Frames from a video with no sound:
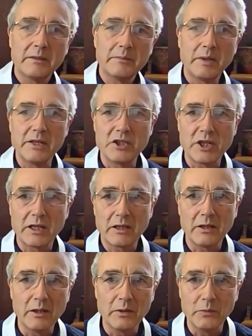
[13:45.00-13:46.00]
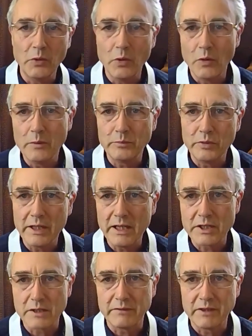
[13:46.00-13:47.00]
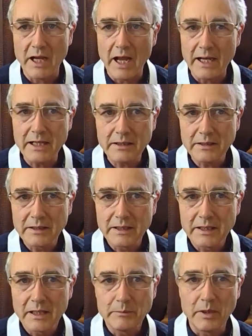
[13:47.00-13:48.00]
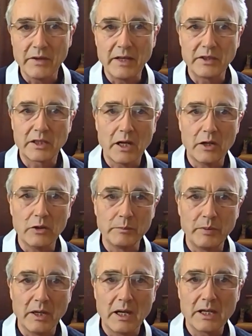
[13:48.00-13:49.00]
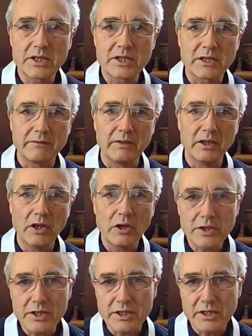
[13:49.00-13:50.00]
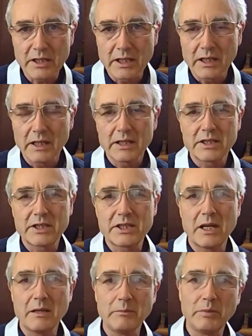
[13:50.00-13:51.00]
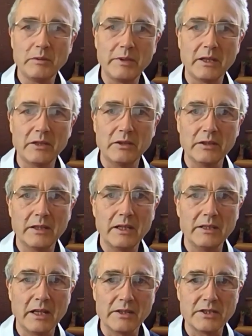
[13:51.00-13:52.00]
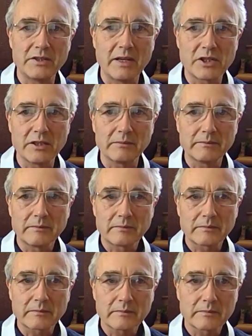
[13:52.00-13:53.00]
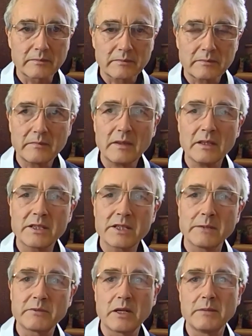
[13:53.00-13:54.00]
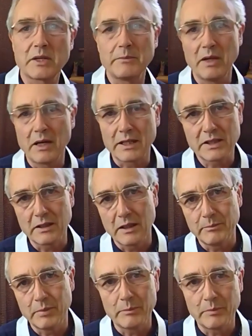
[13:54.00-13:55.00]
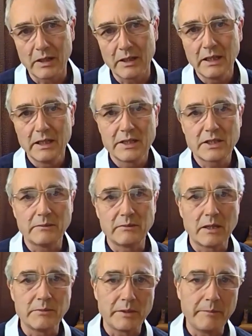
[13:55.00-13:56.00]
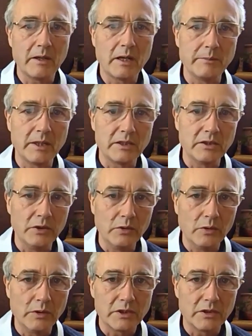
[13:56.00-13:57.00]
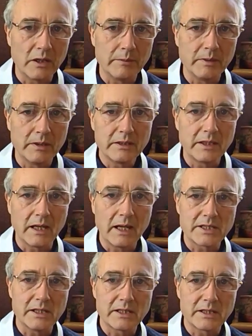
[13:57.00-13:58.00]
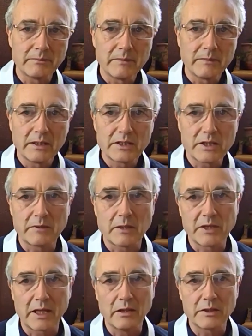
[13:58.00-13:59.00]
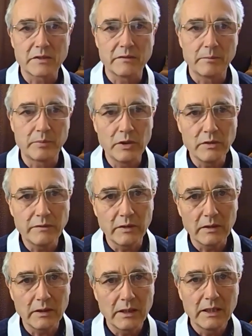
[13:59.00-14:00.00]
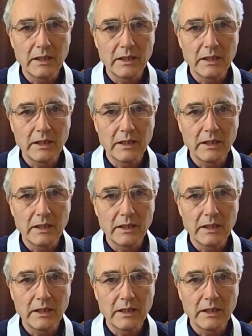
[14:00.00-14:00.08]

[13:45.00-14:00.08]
by the gentle, warm breeze of gain, but then the cold blasts of loss tumble me along in the other direction. Sometimes I'm liked and I'm popular, sometimes I'm ignored or I'm neglected. Sometimes I get lots of approval,